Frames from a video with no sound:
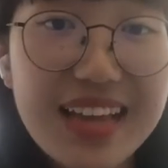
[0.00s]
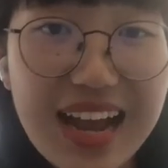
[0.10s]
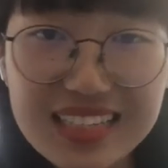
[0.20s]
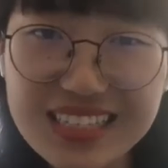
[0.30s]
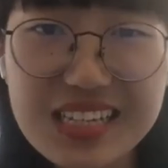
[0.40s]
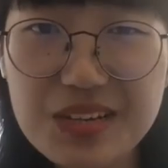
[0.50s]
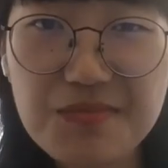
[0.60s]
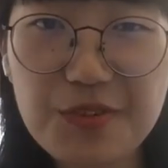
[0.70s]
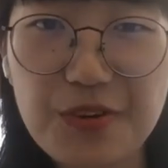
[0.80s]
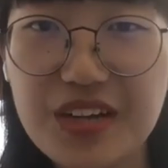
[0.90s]
asking
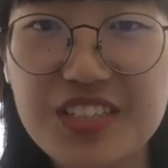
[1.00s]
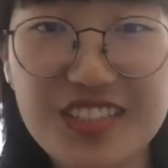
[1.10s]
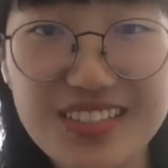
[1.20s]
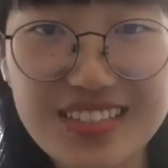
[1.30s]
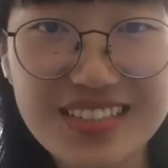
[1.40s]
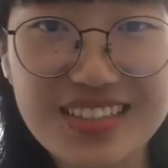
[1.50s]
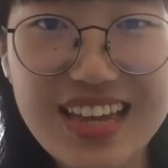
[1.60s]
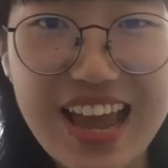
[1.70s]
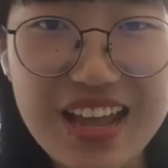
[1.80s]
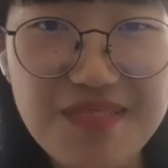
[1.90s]
them questions
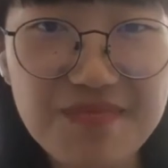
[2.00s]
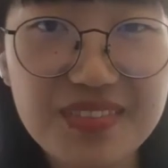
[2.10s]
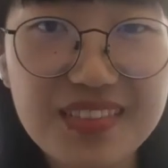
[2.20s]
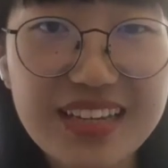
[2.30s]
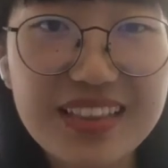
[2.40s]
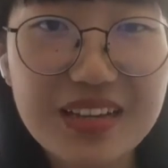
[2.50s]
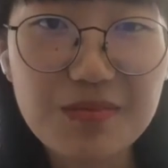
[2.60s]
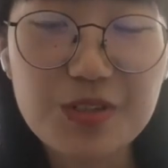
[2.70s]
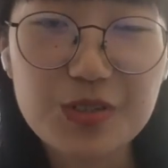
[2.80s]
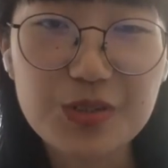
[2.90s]
and lead
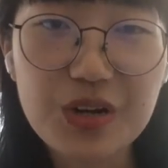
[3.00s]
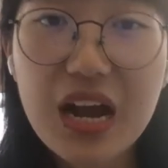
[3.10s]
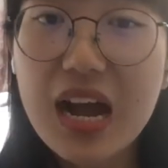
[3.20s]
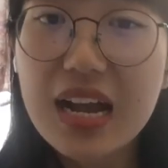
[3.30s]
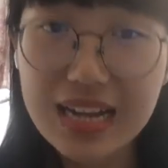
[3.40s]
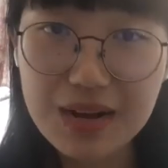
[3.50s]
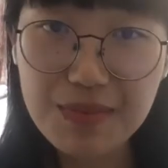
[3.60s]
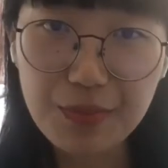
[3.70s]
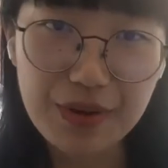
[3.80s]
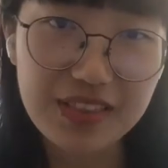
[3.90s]
them to
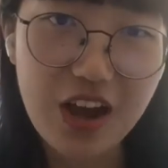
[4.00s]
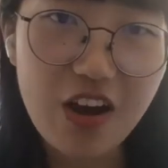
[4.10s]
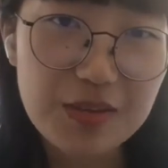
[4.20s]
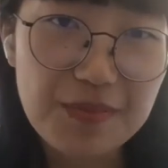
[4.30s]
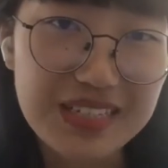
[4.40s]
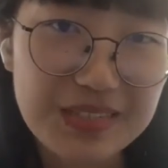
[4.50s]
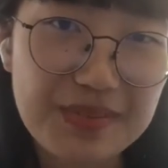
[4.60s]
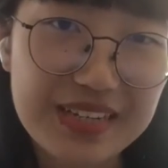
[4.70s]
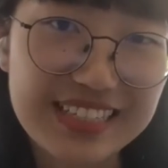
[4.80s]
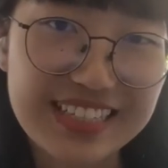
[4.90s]
come up with all the
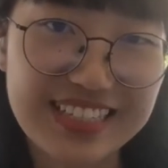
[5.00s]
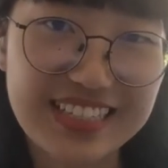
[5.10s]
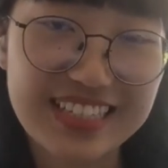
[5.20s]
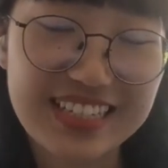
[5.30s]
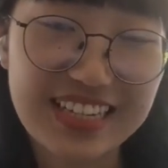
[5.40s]
possibilities